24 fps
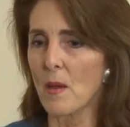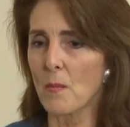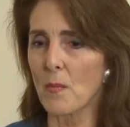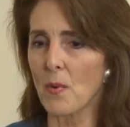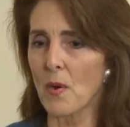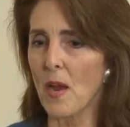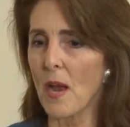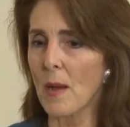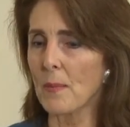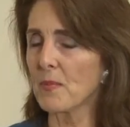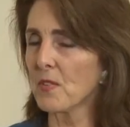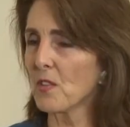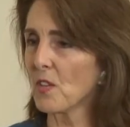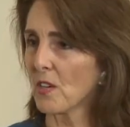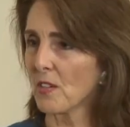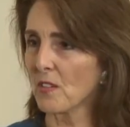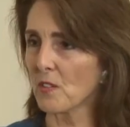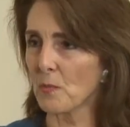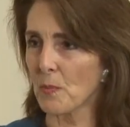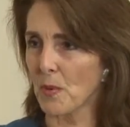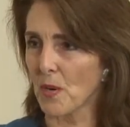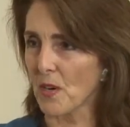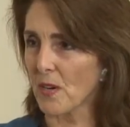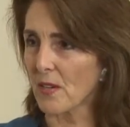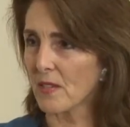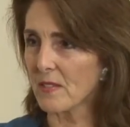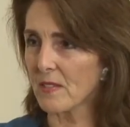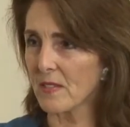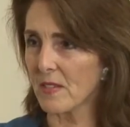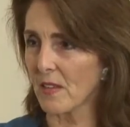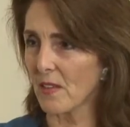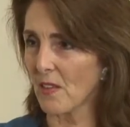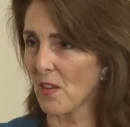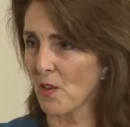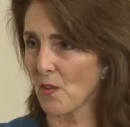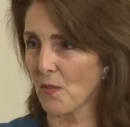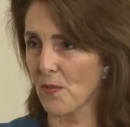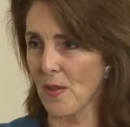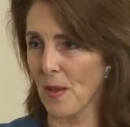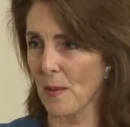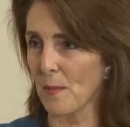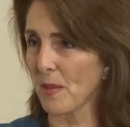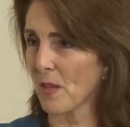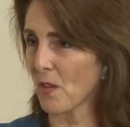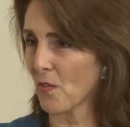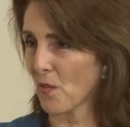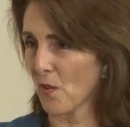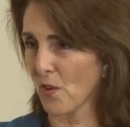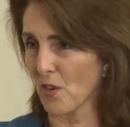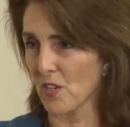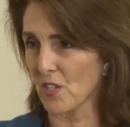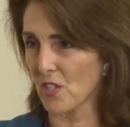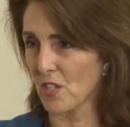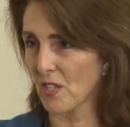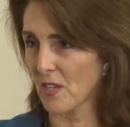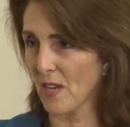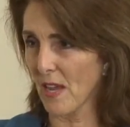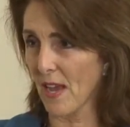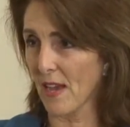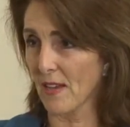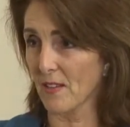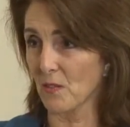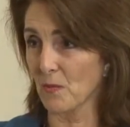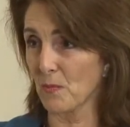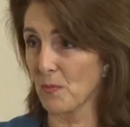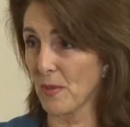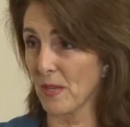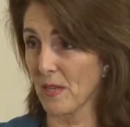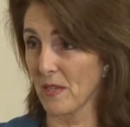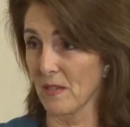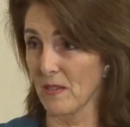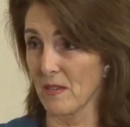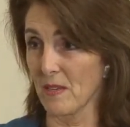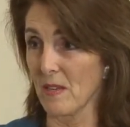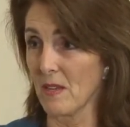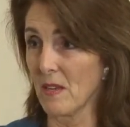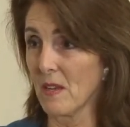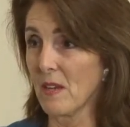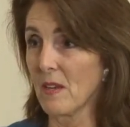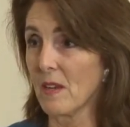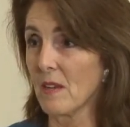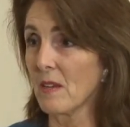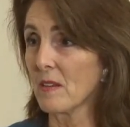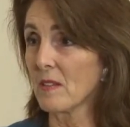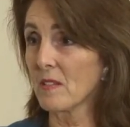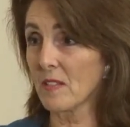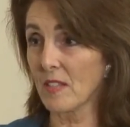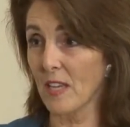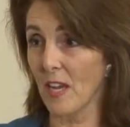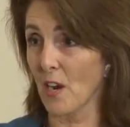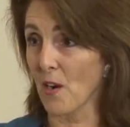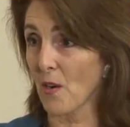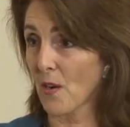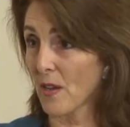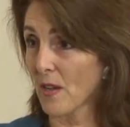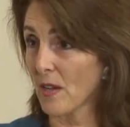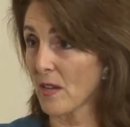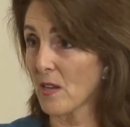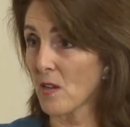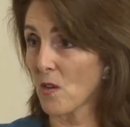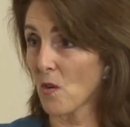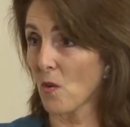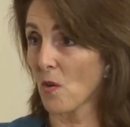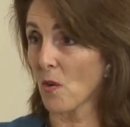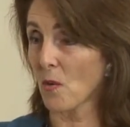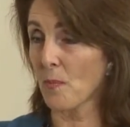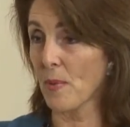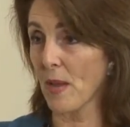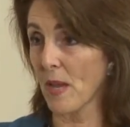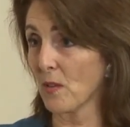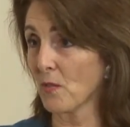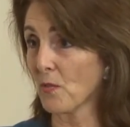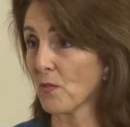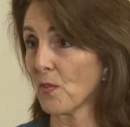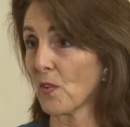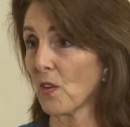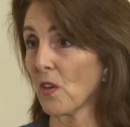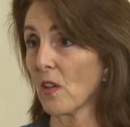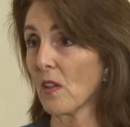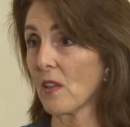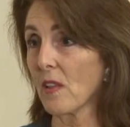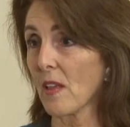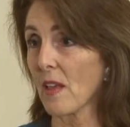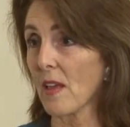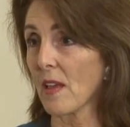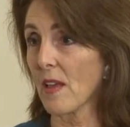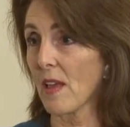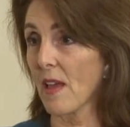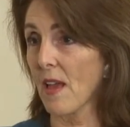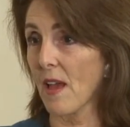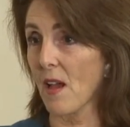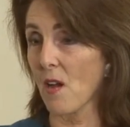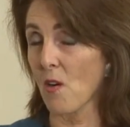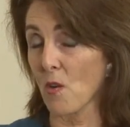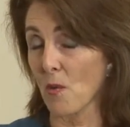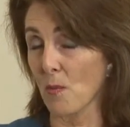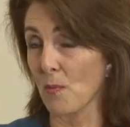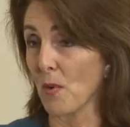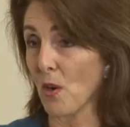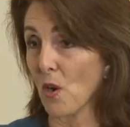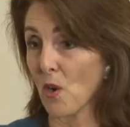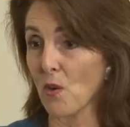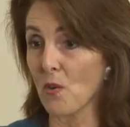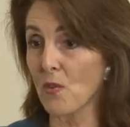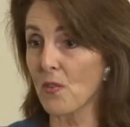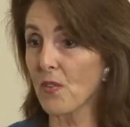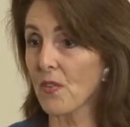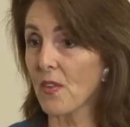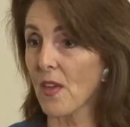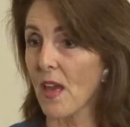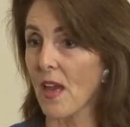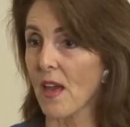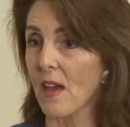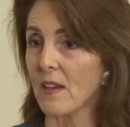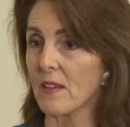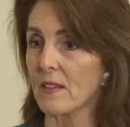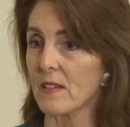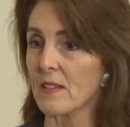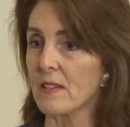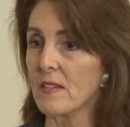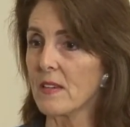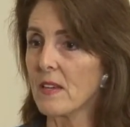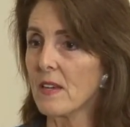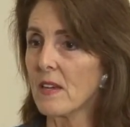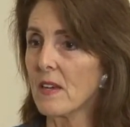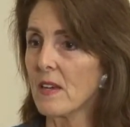perhaps their experience in their family of origin has been scary or painful, or both, and